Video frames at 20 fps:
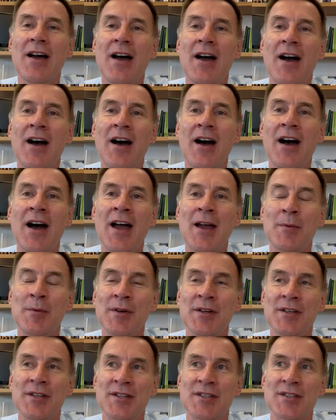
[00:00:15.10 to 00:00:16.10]
uh, I
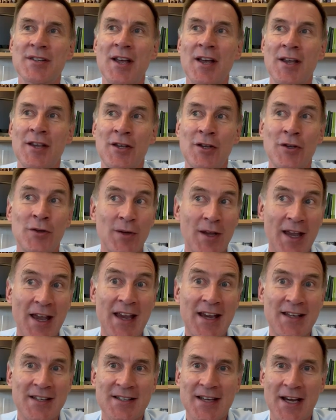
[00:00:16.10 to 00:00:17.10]
was
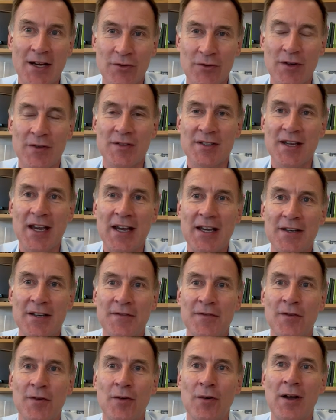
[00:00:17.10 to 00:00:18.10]
UK Secretary of State
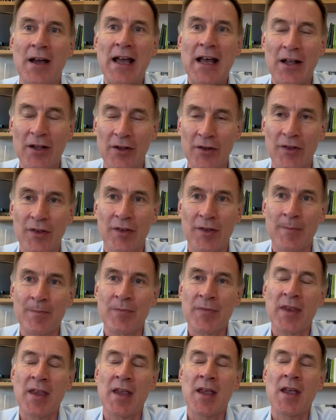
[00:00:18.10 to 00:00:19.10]
for Health
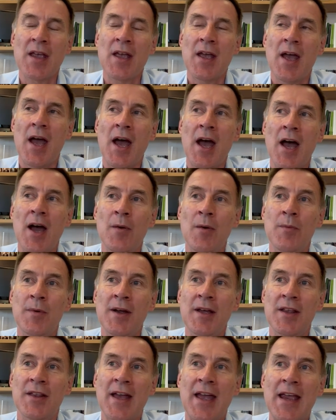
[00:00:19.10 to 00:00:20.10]
uh,
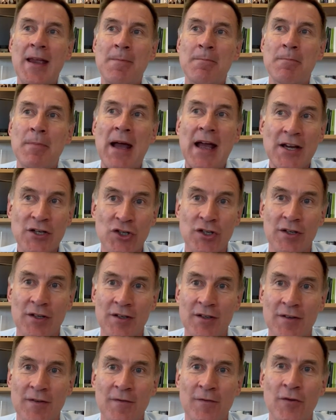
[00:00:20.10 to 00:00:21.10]
with a
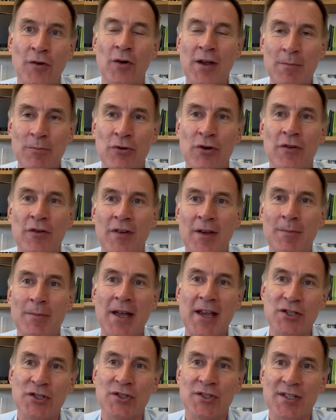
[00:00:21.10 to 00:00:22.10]
passion for improving
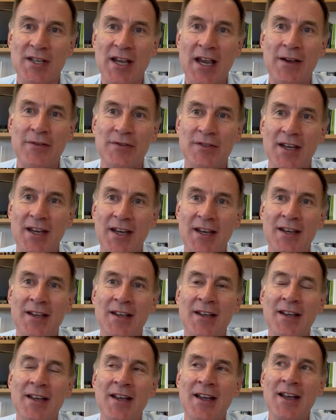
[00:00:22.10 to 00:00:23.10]
patient safety.
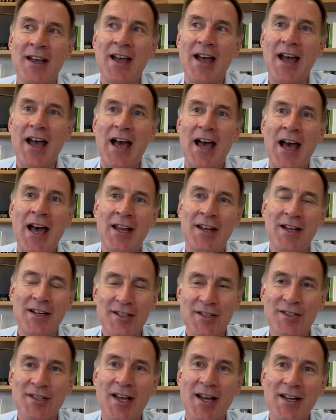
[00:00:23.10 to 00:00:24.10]
And I
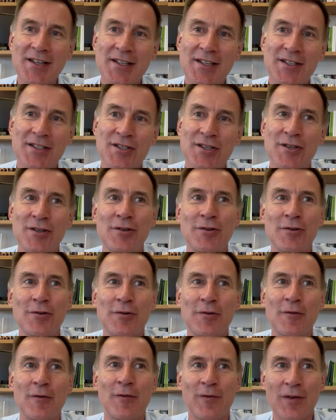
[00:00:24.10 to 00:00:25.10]
decided
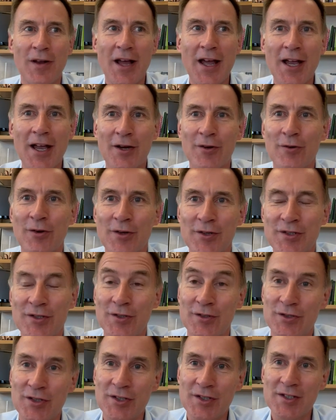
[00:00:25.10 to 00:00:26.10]
to fly across
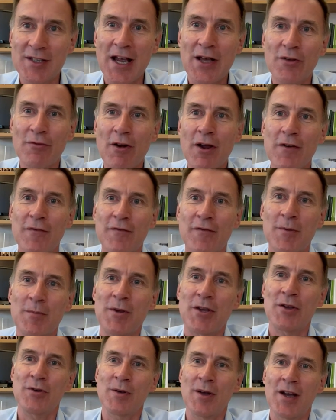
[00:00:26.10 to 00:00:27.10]
to just down the road from
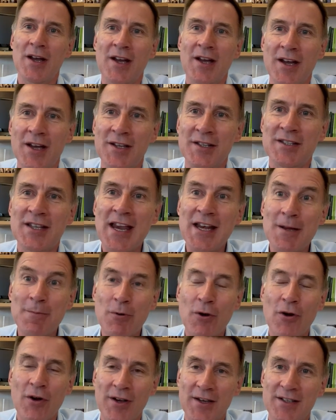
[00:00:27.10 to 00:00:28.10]
you, uh, Dana
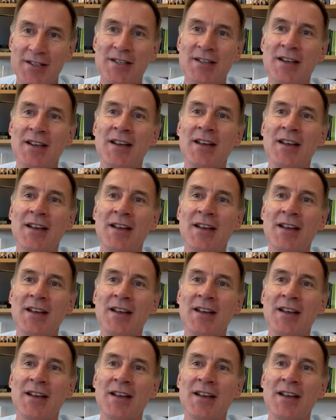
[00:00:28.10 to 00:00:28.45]
Point,